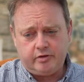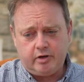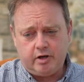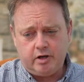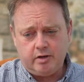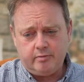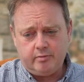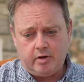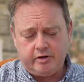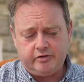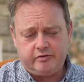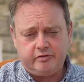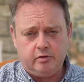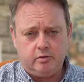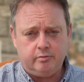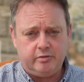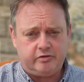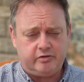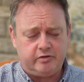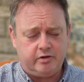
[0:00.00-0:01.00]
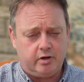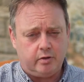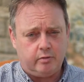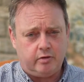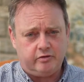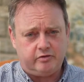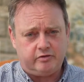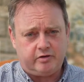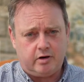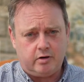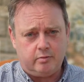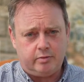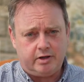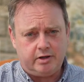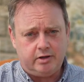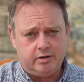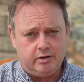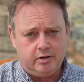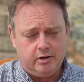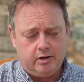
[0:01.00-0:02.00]
I still miss the other ones
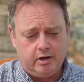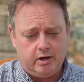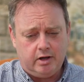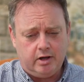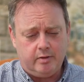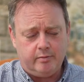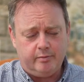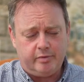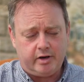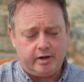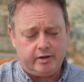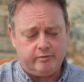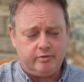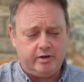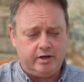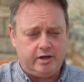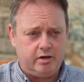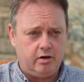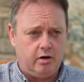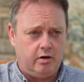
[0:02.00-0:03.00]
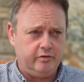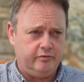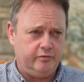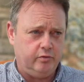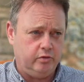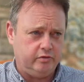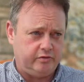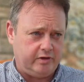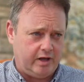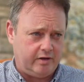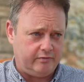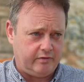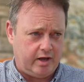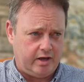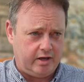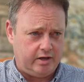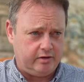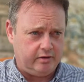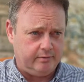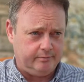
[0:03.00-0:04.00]
terribly, but I really can't afford to have
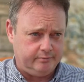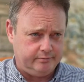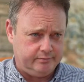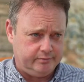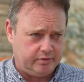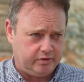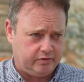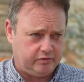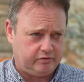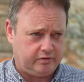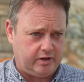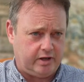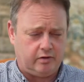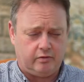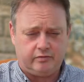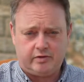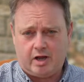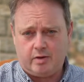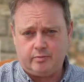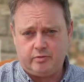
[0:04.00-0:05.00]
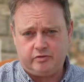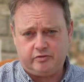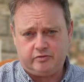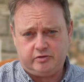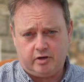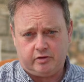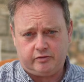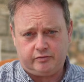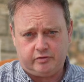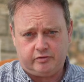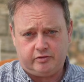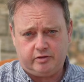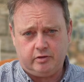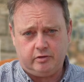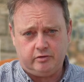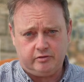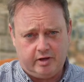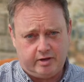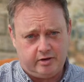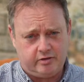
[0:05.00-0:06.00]
a set of cameras just for
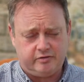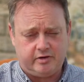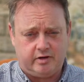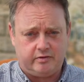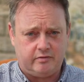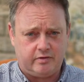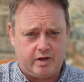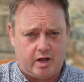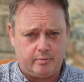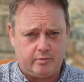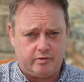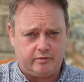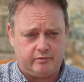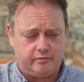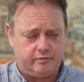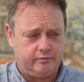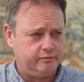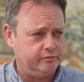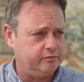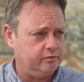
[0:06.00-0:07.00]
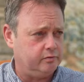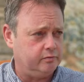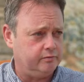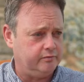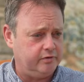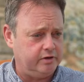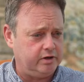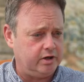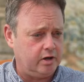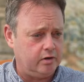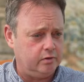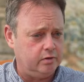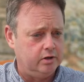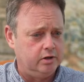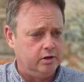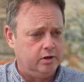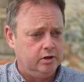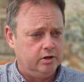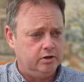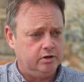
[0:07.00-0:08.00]
stills and a set of cameras for video
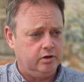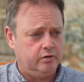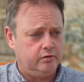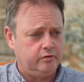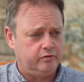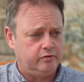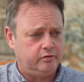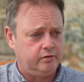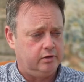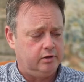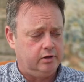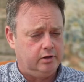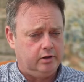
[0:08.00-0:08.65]
use.